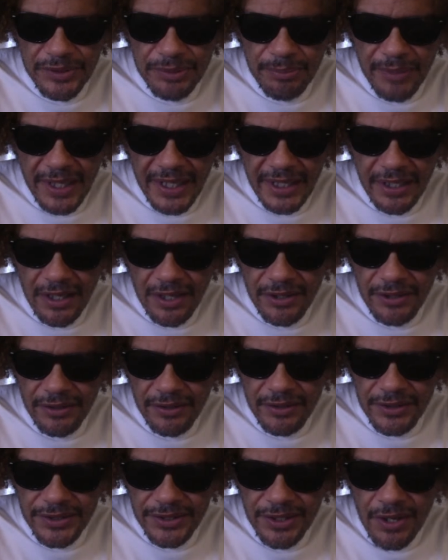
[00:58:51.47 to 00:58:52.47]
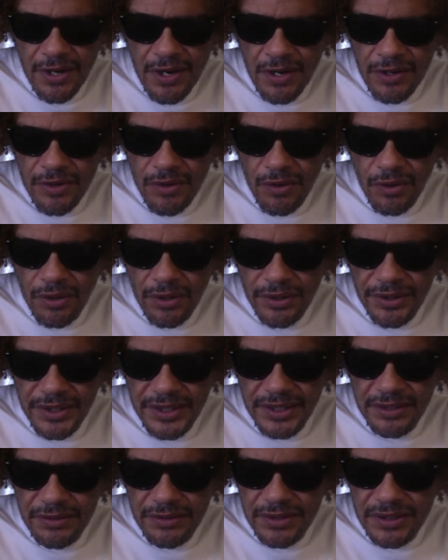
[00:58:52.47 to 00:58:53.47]
by others, nor
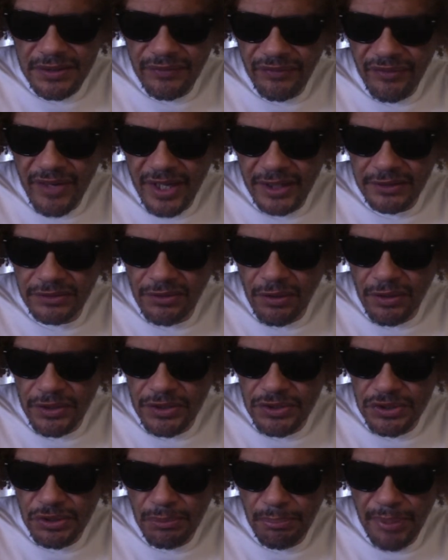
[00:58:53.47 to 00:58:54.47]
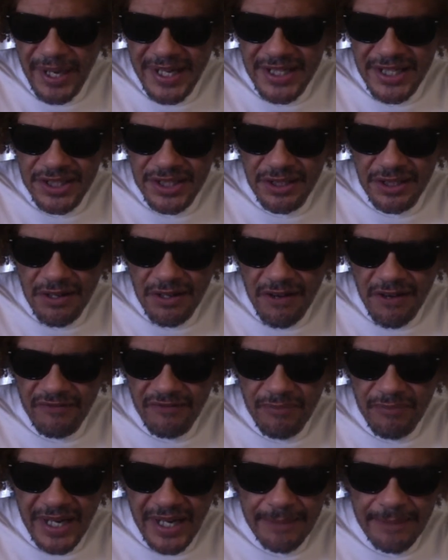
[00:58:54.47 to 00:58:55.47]
the usufruct or usurpation of
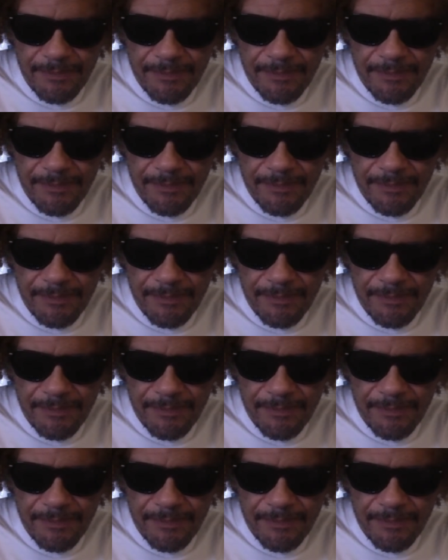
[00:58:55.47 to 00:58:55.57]
my